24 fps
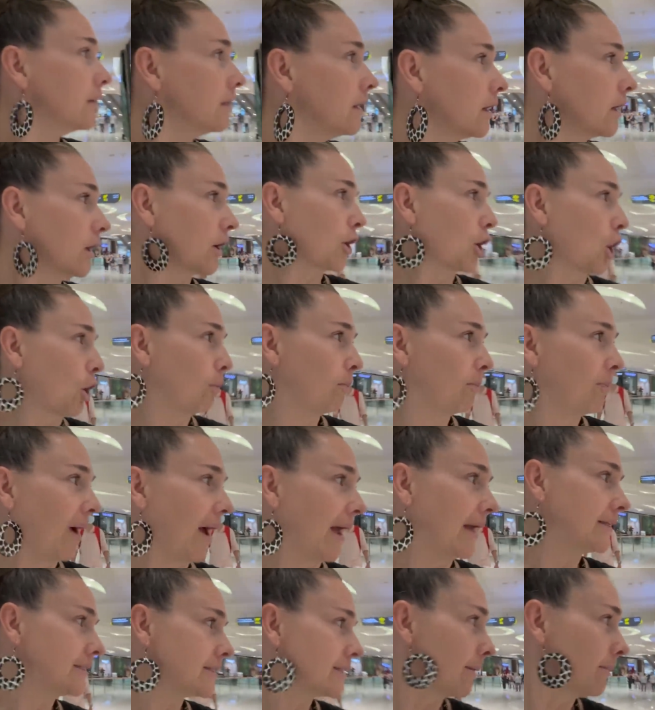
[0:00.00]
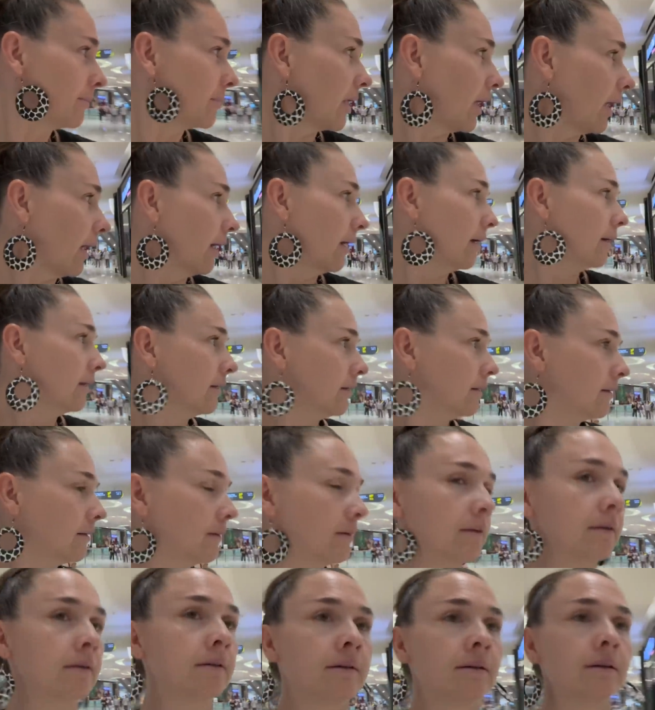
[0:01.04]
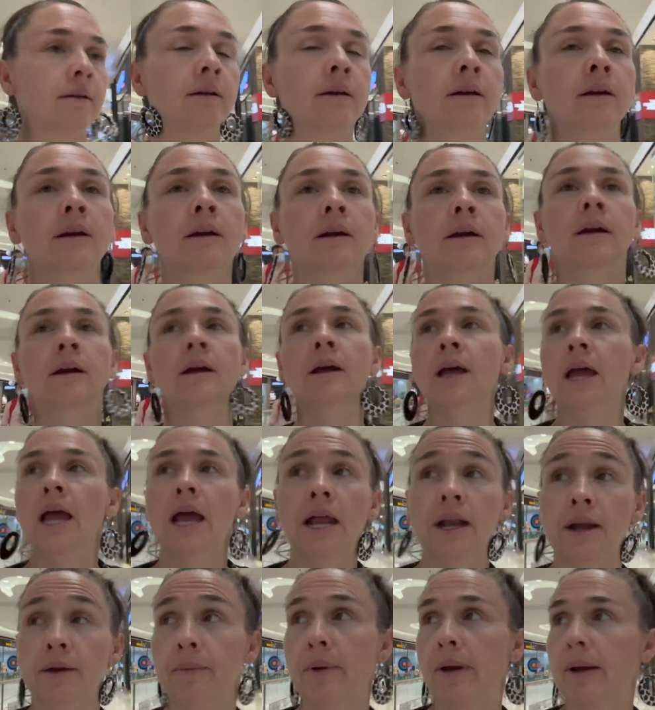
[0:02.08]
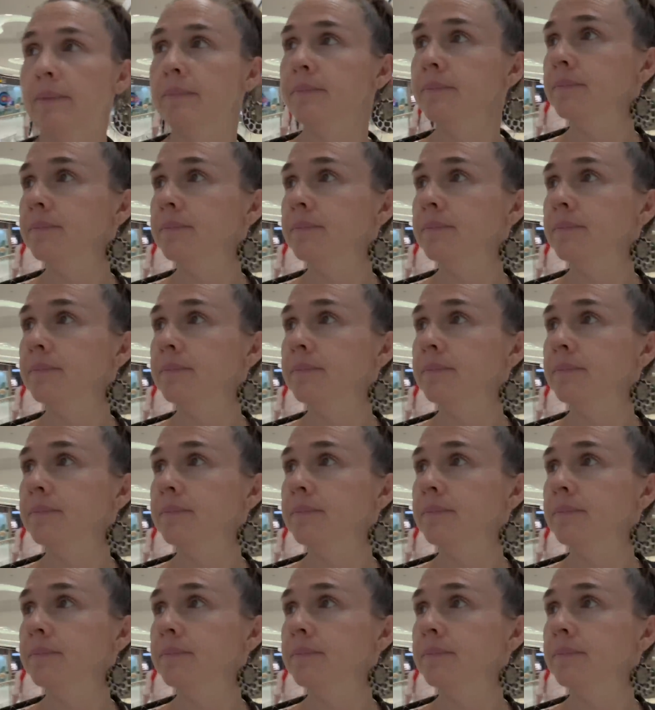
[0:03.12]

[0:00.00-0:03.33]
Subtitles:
You go buy something. Anyway,